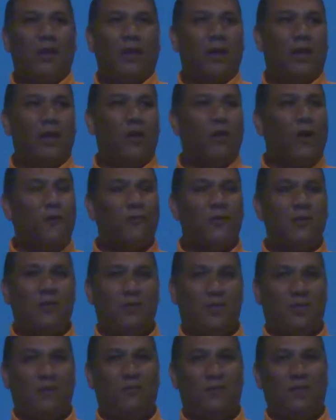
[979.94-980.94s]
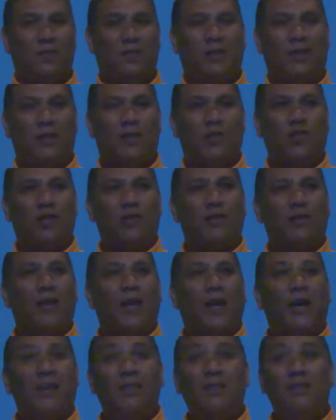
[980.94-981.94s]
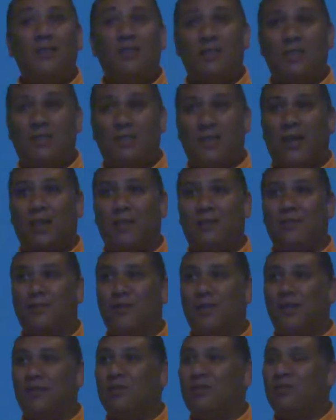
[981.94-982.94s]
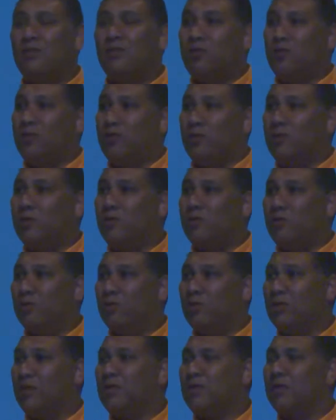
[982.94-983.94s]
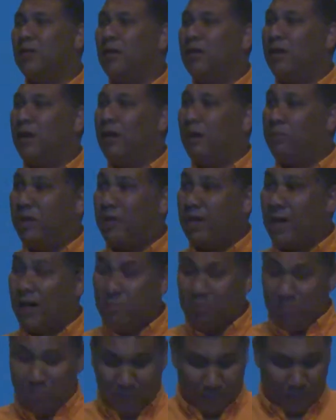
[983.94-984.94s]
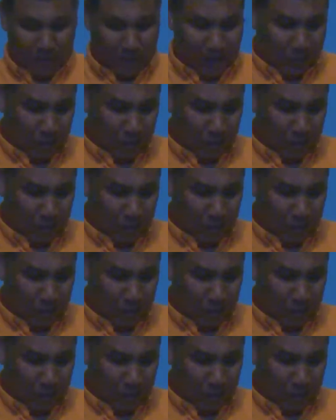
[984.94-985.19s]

And after this investigation, I then decided then to do a course and become a